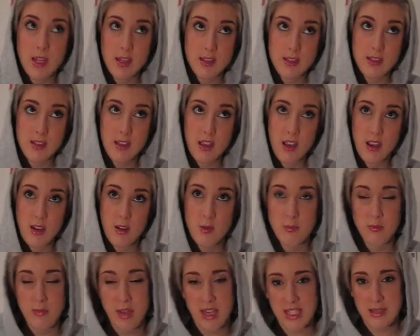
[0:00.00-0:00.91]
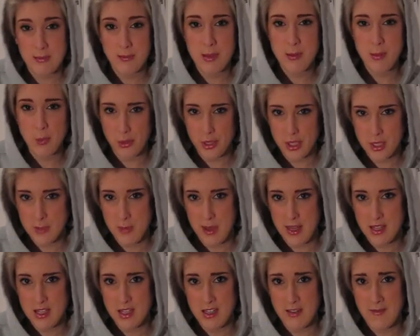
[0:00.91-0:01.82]
So it makes it a bit more
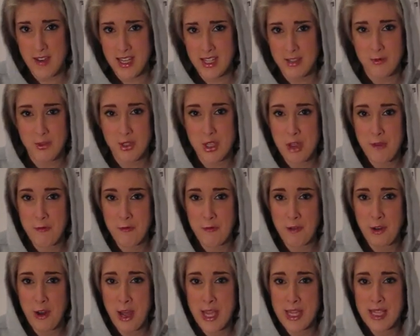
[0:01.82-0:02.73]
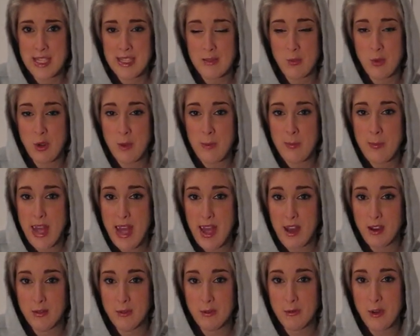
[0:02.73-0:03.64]
expensive, as return flights were
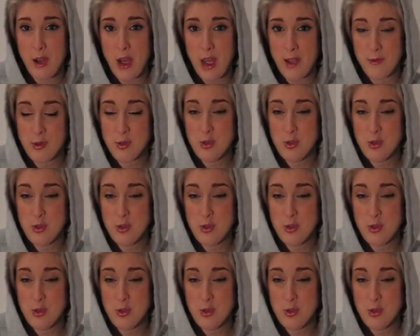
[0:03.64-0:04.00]
about £500,